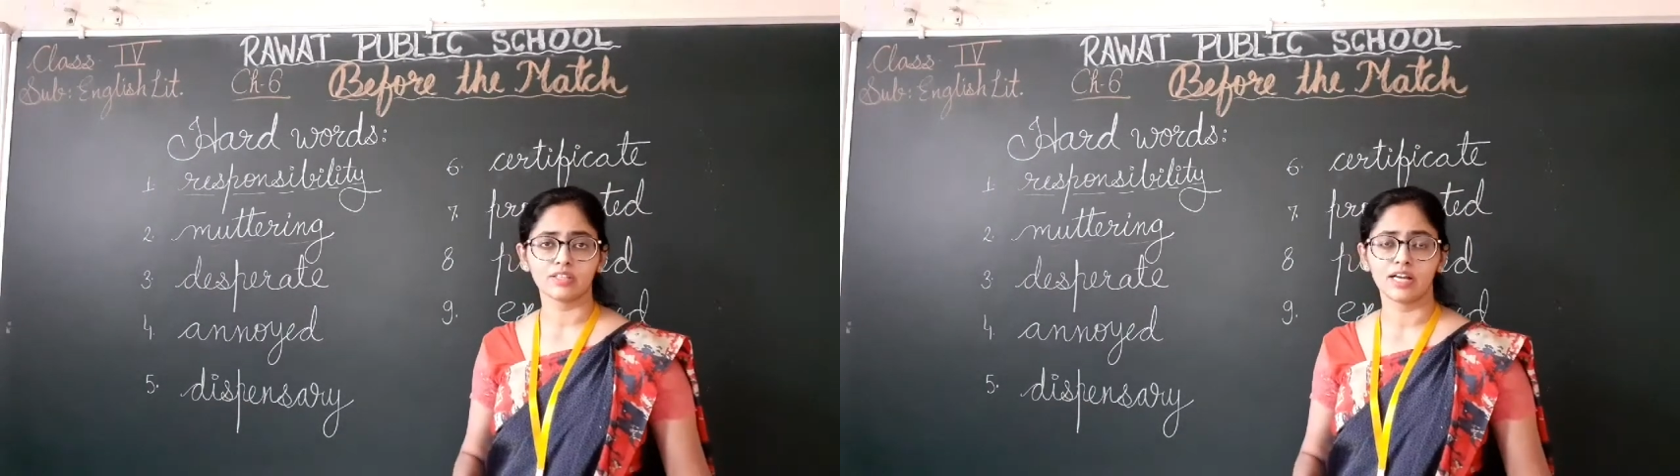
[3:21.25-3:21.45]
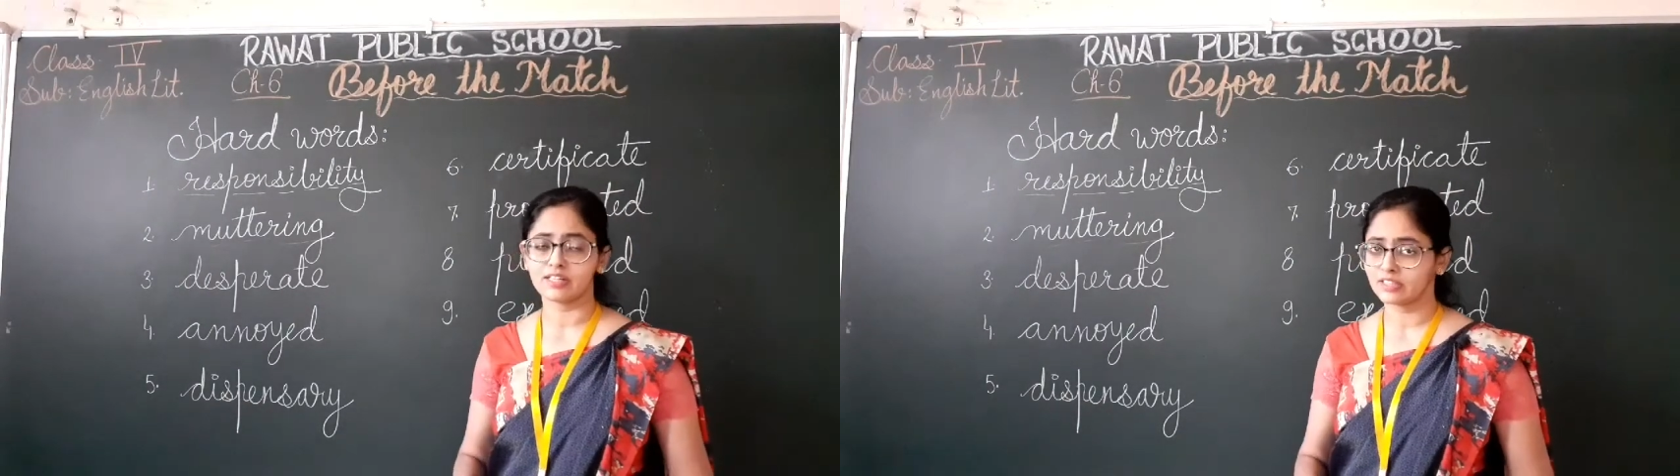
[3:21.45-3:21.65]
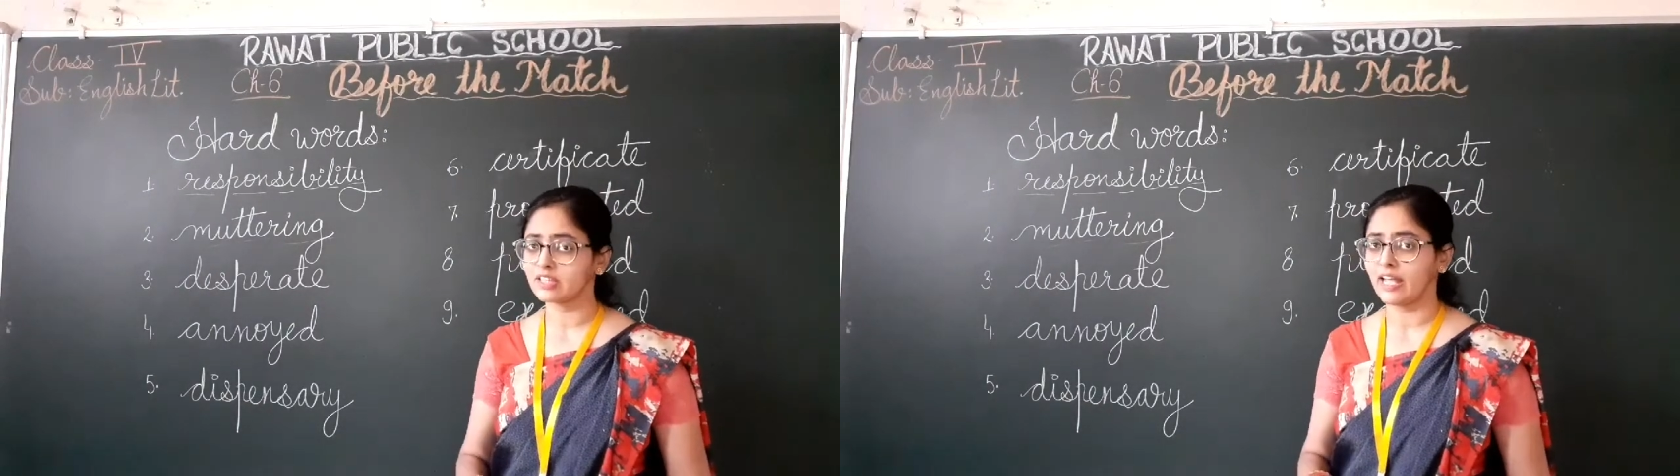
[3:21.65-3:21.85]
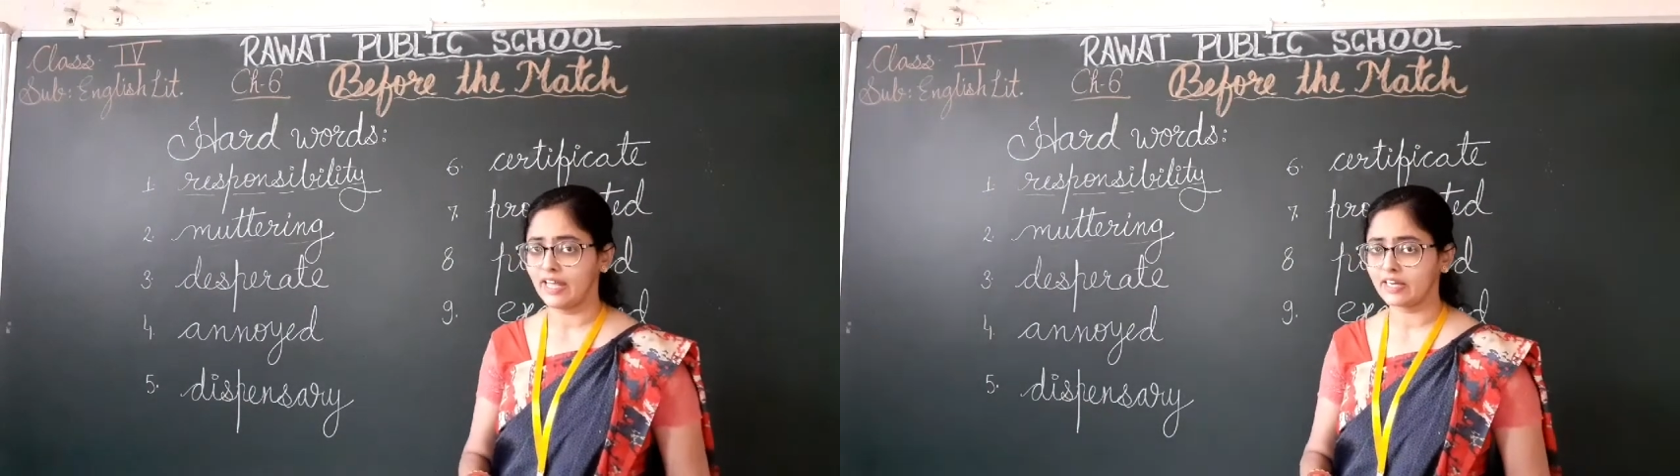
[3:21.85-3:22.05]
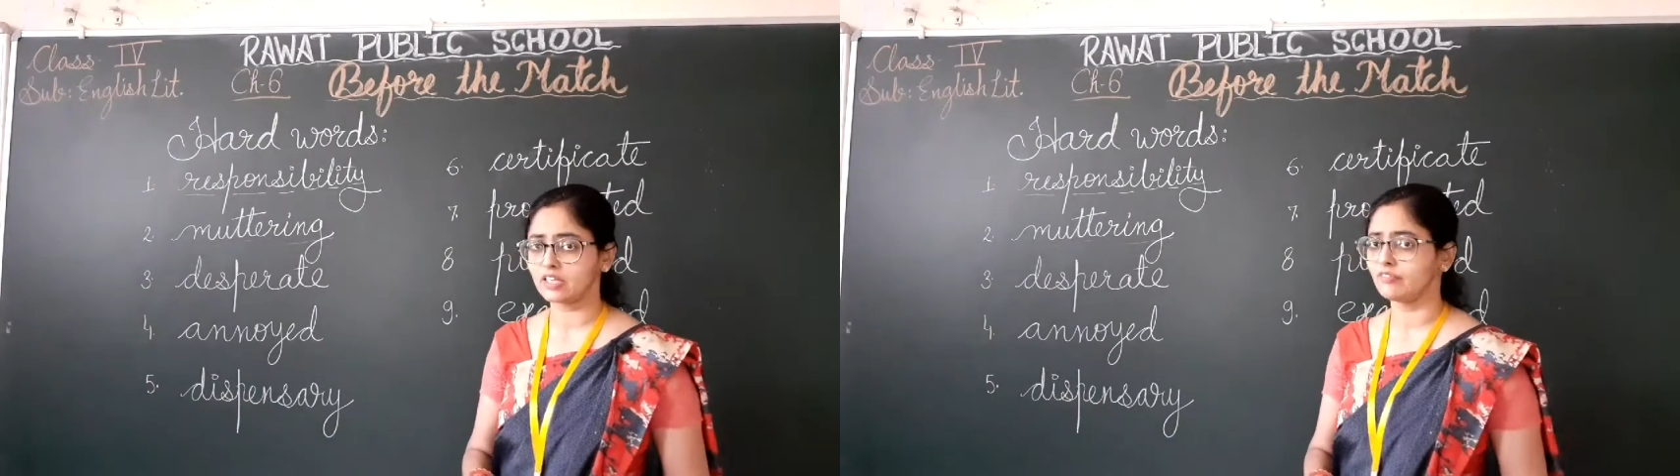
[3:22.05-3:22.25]
that in the
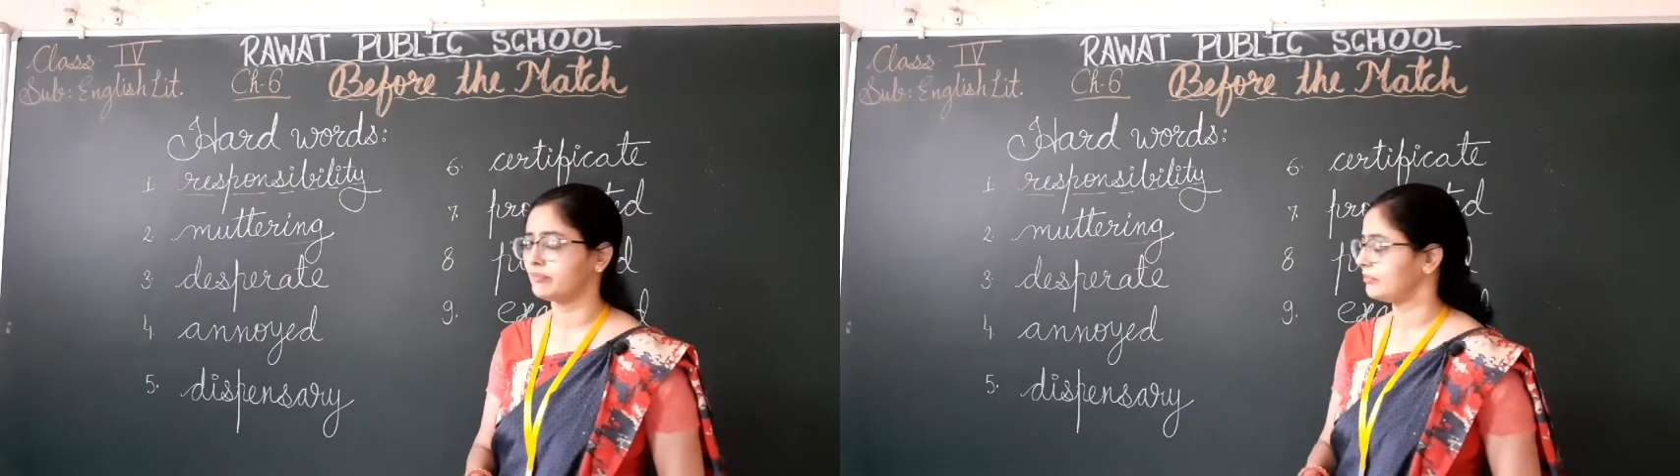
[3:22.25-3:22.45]
angry